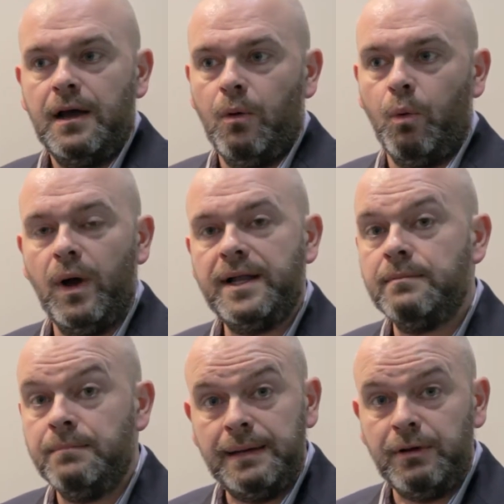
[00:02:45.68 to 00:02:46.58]

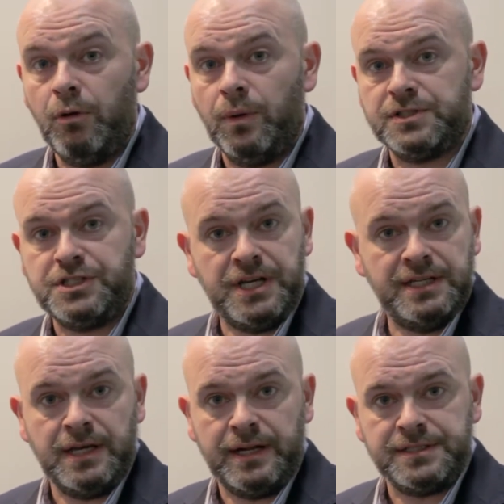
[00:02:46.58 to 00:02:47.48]
When maybe we want to
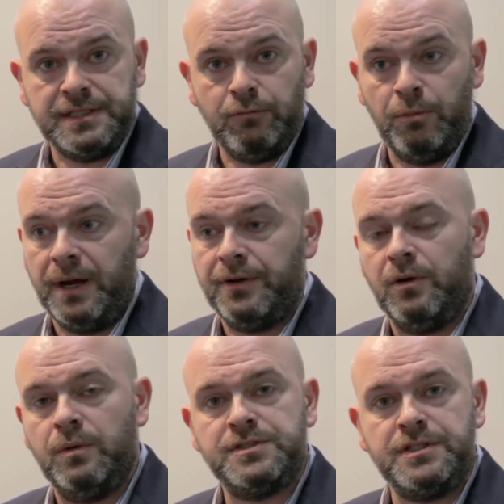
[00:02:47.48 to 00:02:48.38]
change that asset, we might
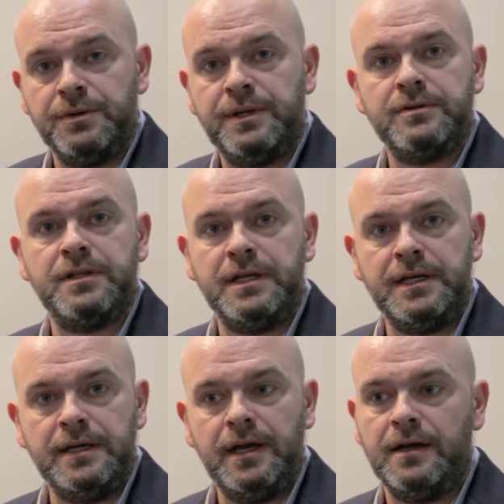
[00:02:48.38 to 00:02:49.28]
not want to do it under
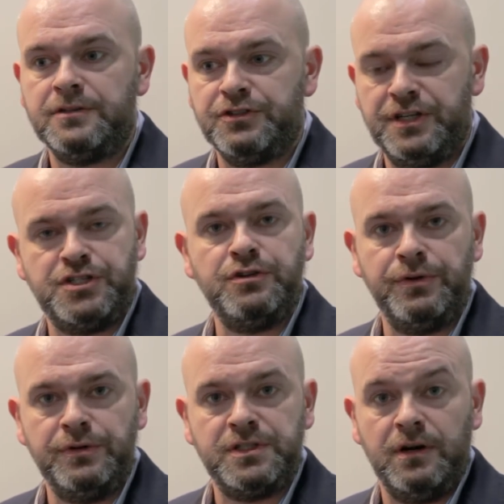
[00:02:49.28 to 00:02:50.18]
the traditional
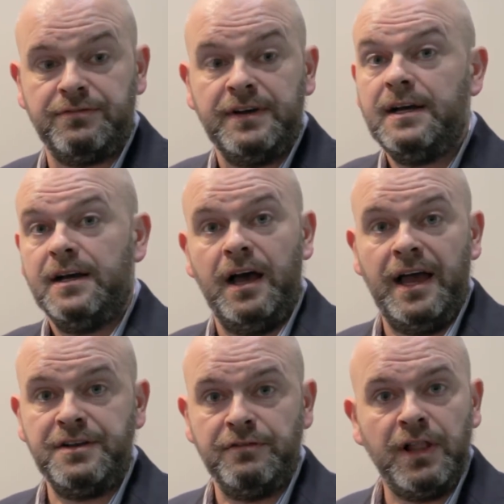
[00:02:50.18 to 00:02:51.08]
route of
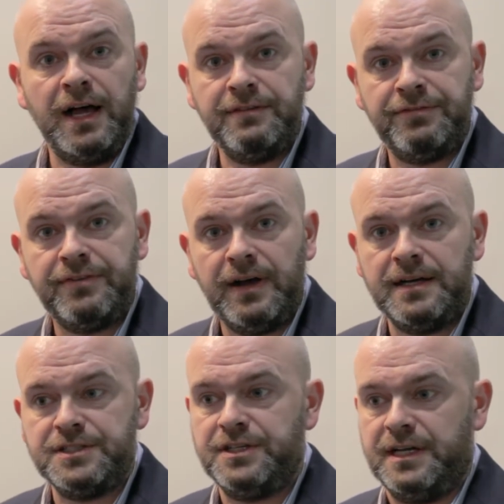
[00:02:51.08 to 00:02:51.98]
end of life,
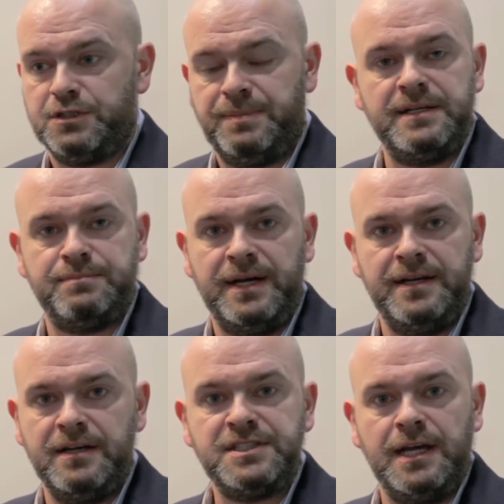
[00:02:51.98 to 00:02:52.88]
as you'd expect by
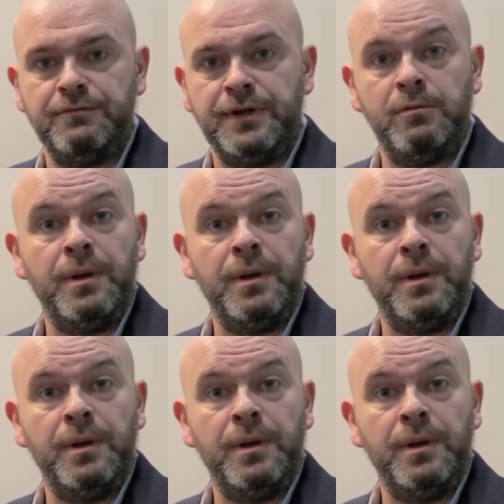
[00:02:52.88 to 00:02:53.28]
a time frame.